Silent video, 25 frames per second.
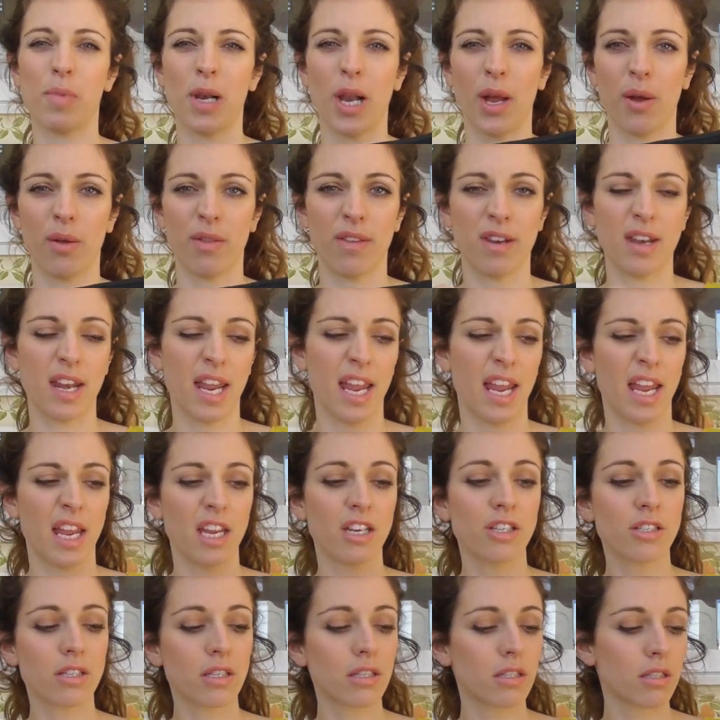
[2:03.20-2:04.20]
of below the
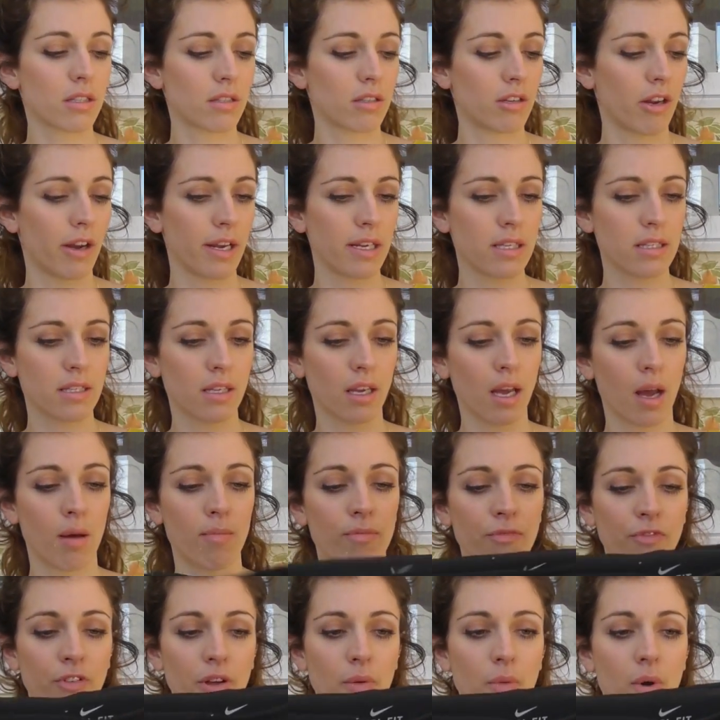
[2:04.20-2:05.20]
knee. Just nice
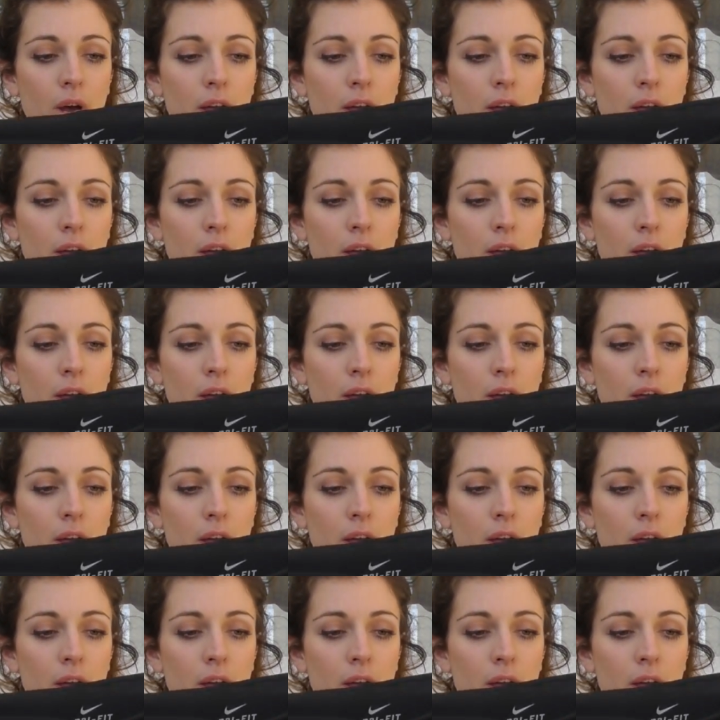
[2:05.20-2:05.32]
comfy